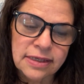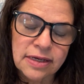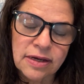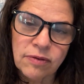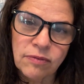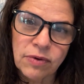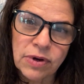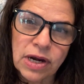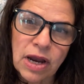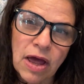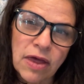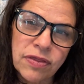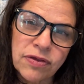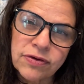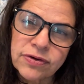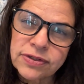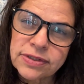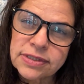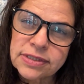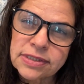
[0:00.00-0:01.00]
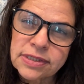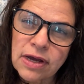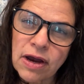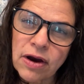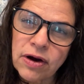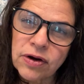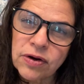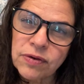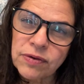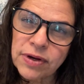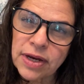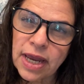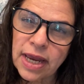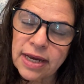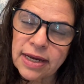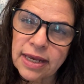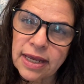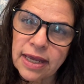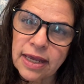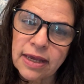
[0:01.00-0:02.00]
what others are
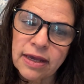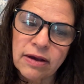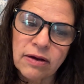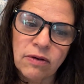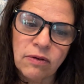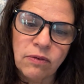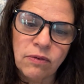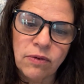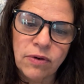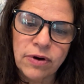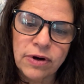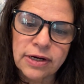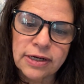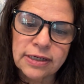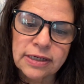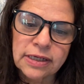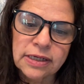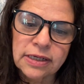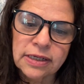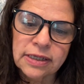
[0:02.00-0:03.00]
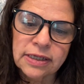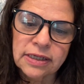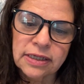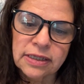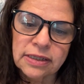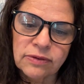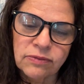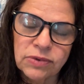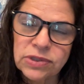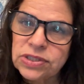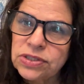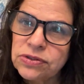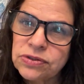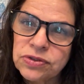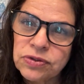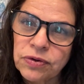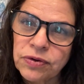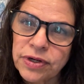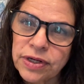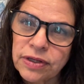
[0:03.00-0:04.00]
creating or what
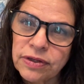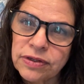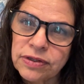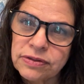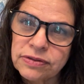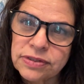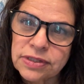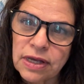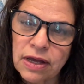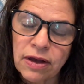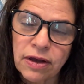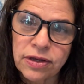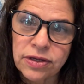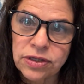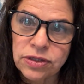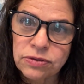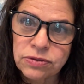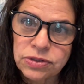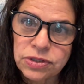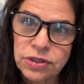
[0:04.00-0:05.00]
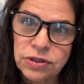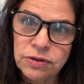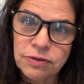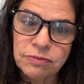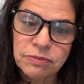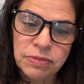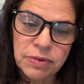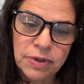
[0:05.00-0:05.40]
tutorial you saw on YouTube,